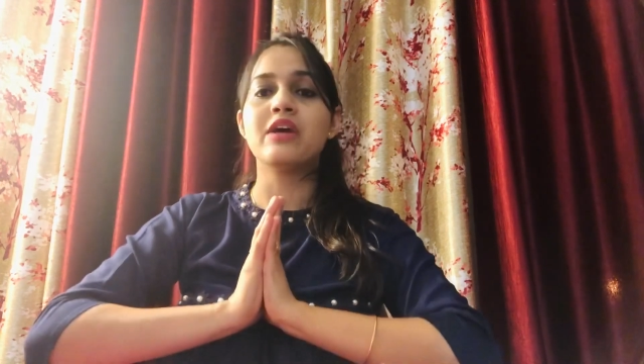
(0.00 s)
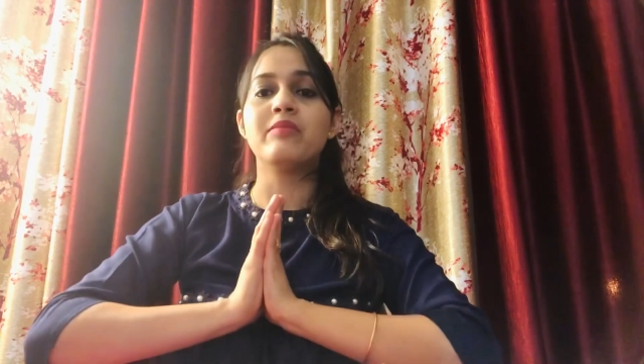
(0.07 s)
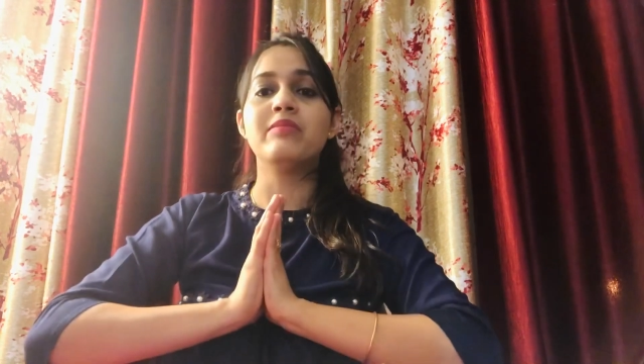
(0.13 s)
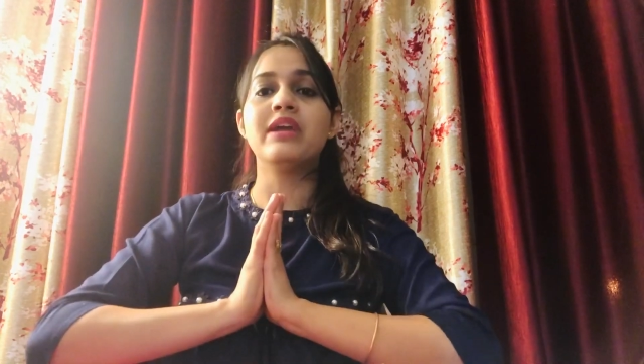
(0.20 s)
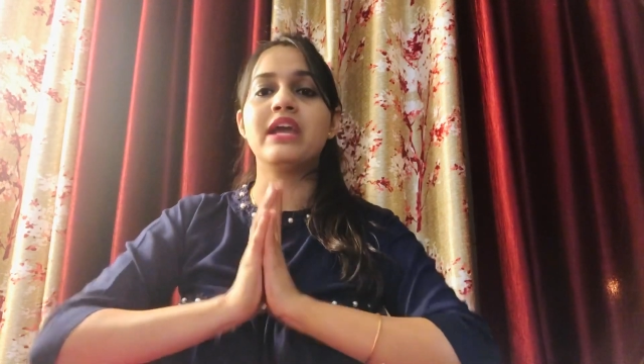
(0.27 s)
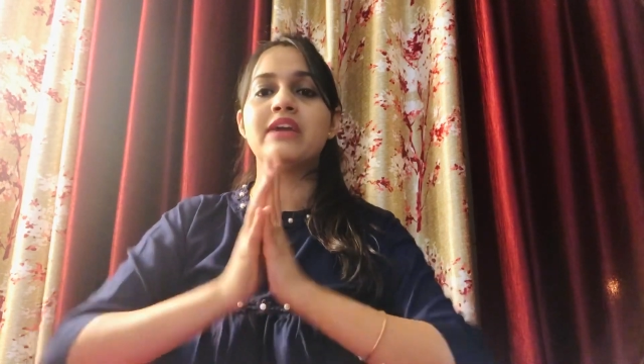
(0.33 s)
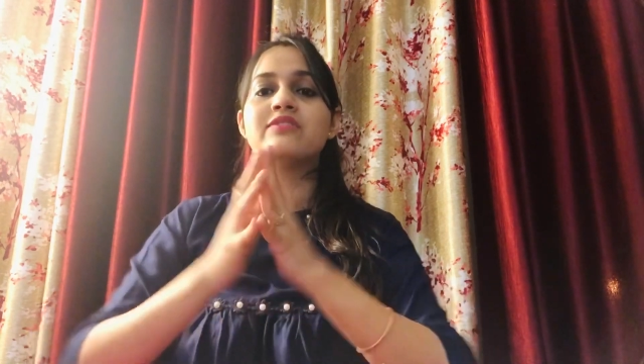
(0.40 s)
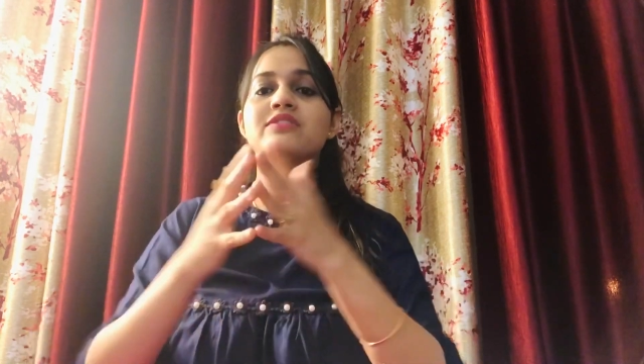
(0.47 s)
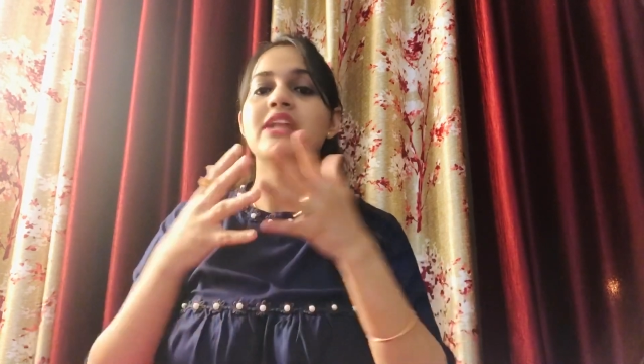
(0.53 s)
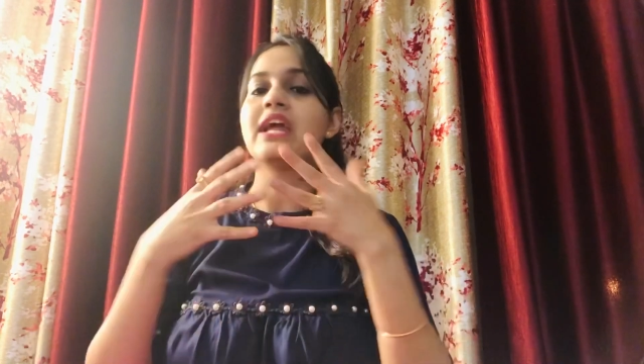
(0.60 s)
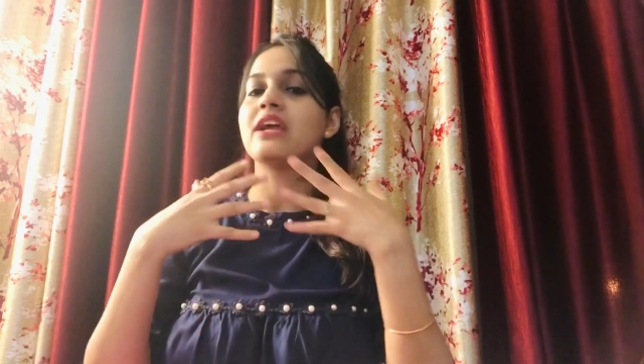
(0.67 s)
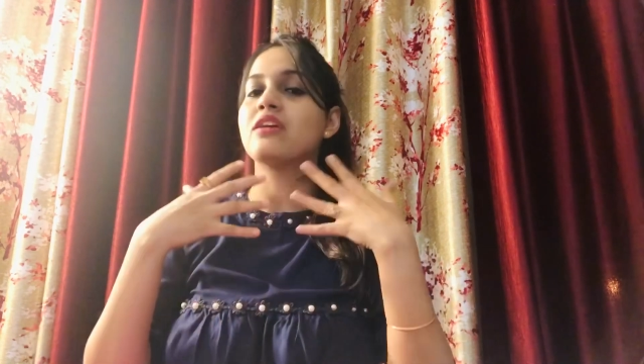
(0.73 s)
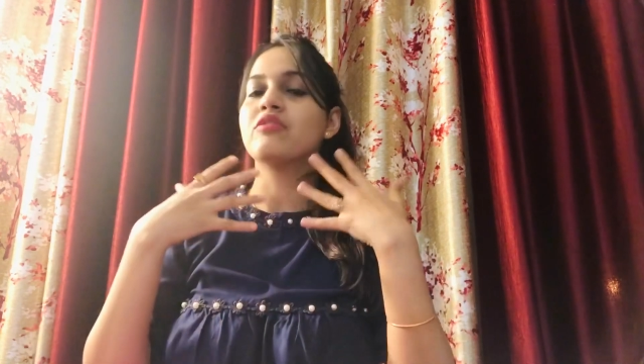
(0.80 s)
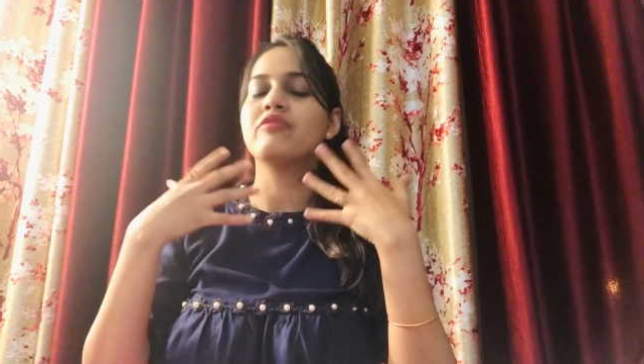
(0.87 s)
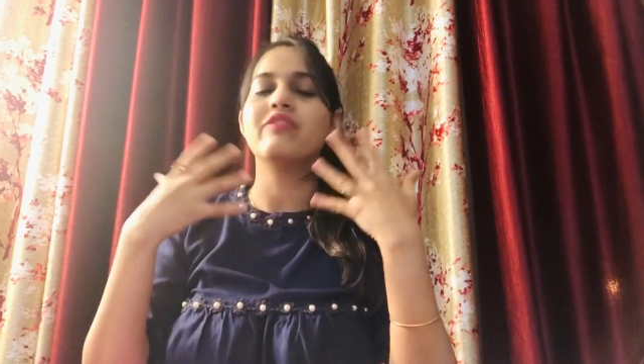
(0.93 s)
behaves
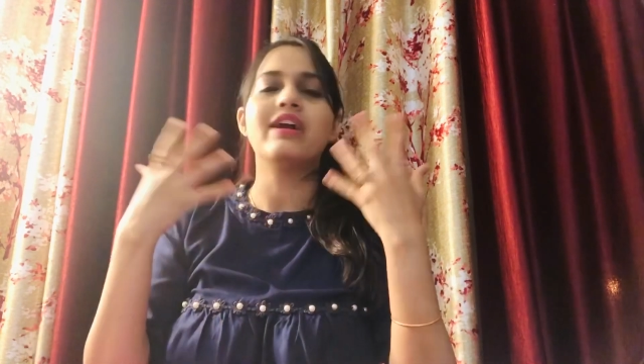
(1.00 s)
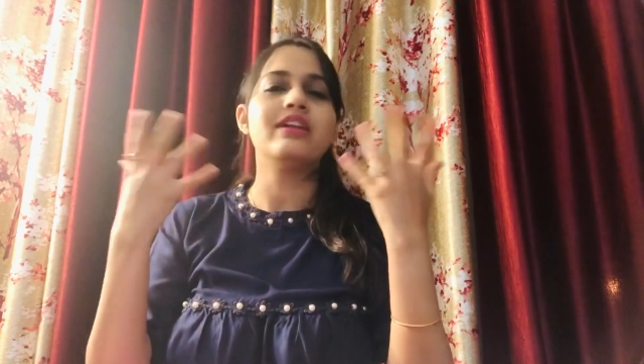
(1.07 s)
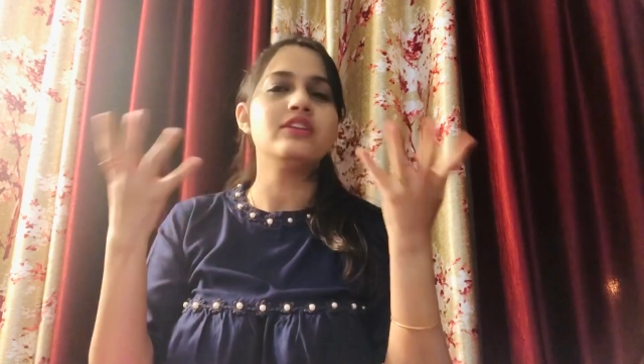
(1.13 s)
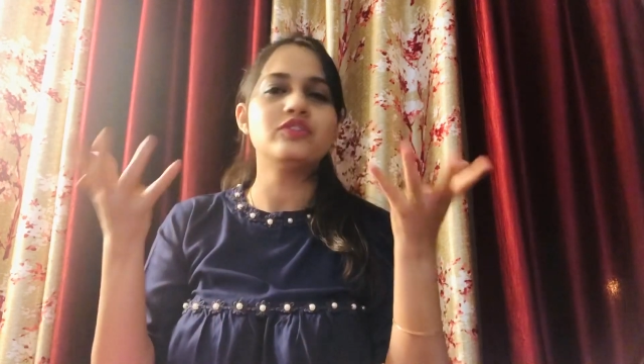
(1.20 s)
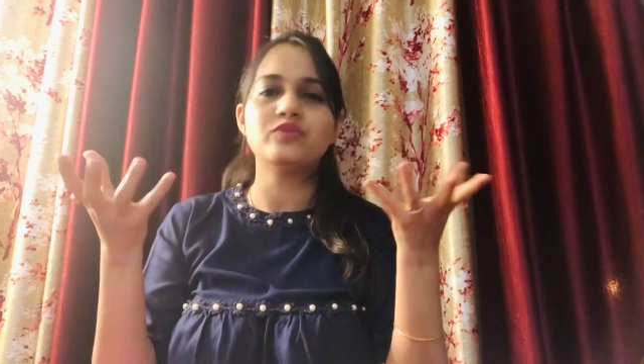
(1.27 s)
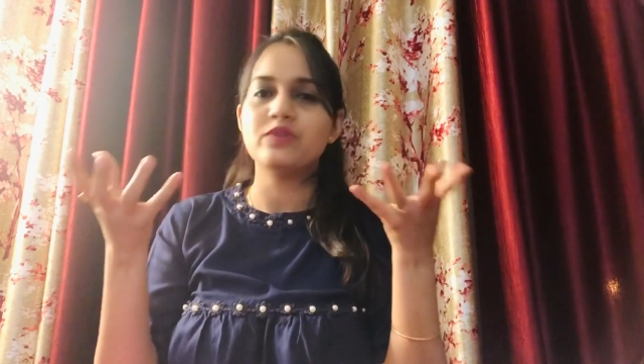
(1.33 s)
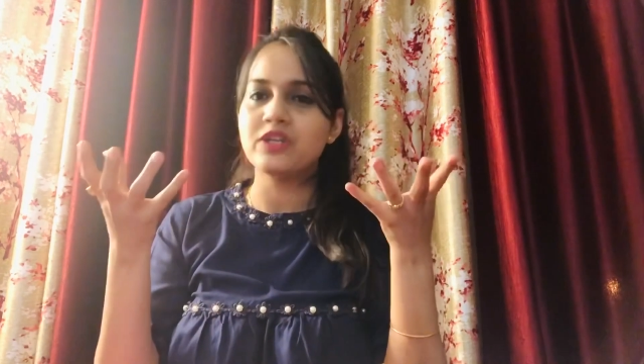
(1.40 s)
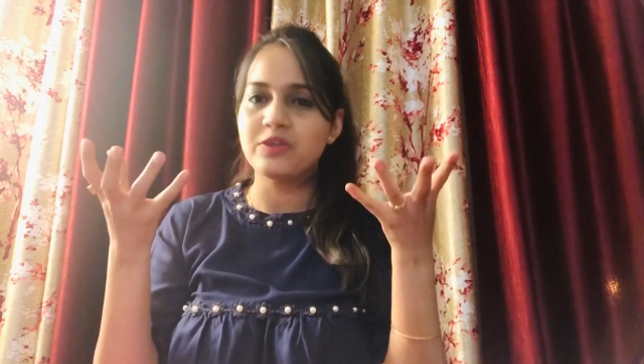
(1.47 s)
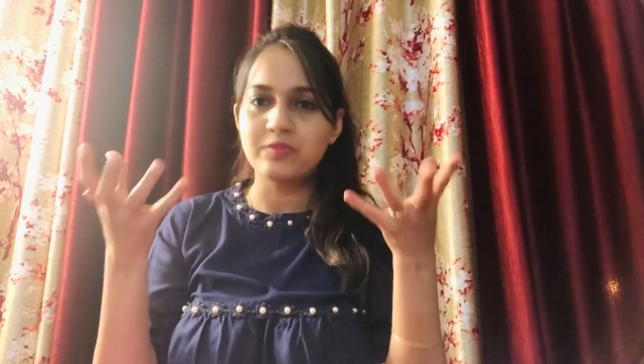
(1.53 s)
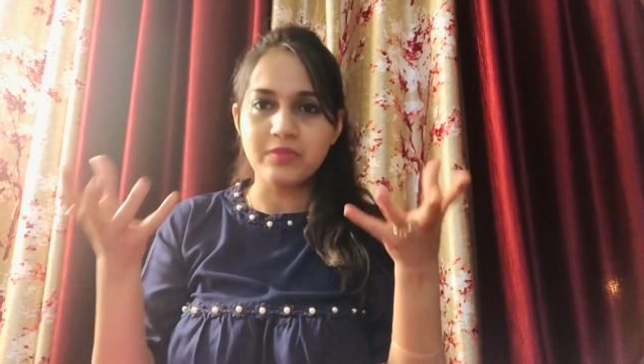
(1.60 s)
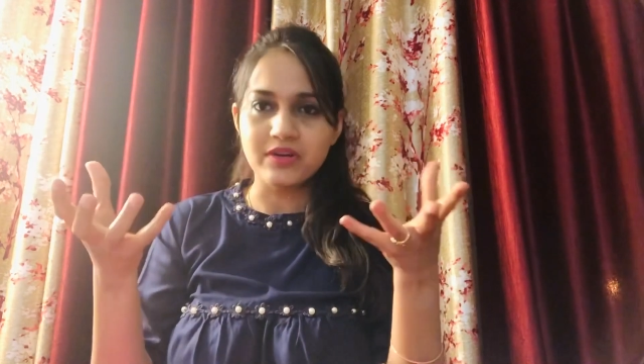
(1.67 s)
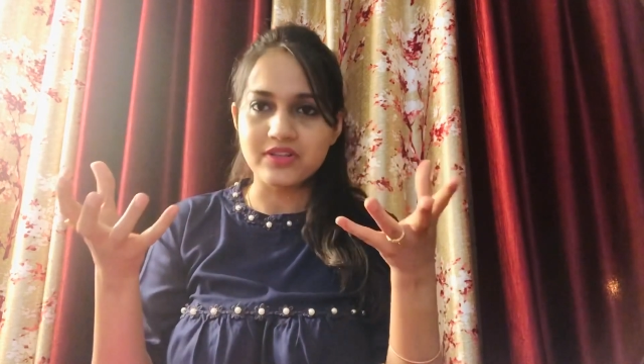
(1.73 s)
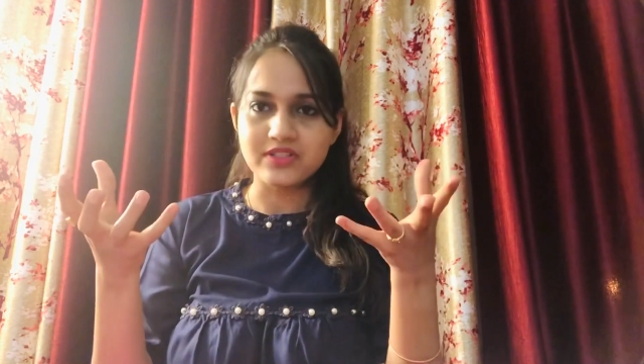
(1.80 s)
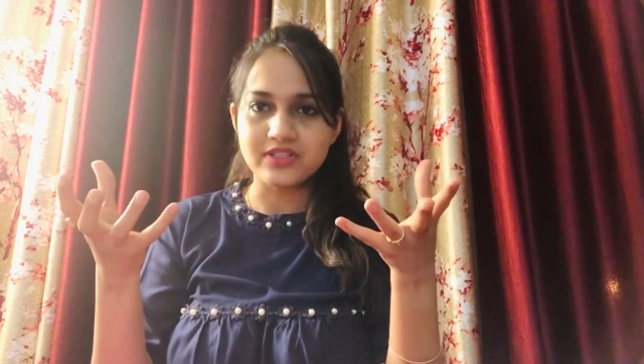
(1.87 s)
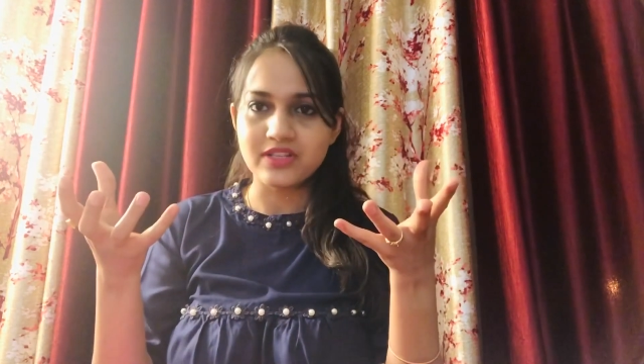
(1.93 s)
like a very sweet
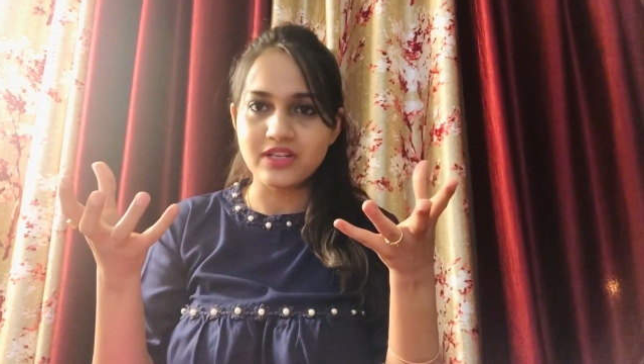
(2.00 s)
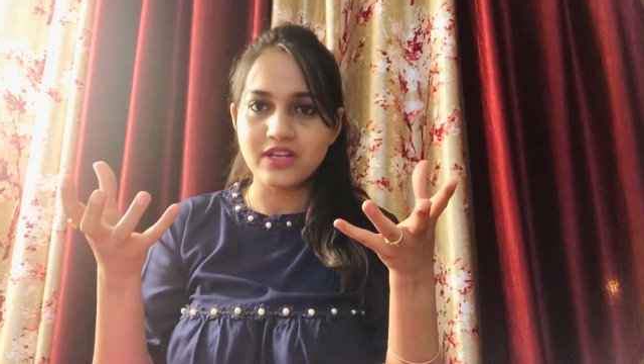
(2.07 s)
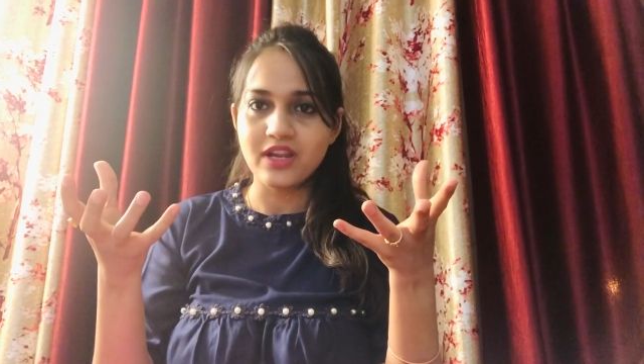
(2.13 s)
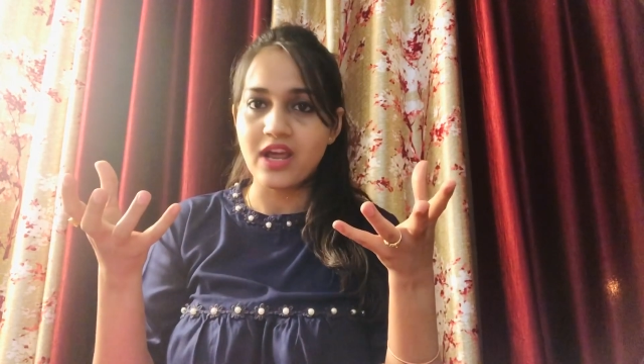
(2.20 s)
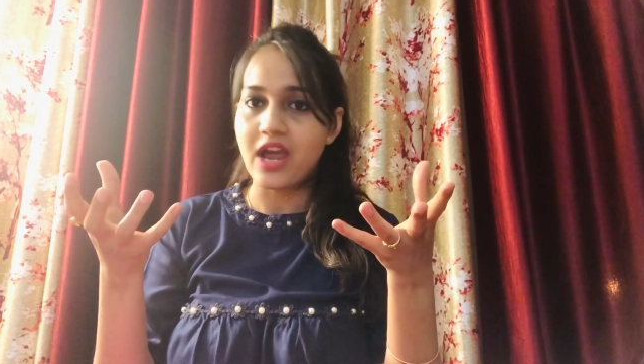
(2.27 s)
person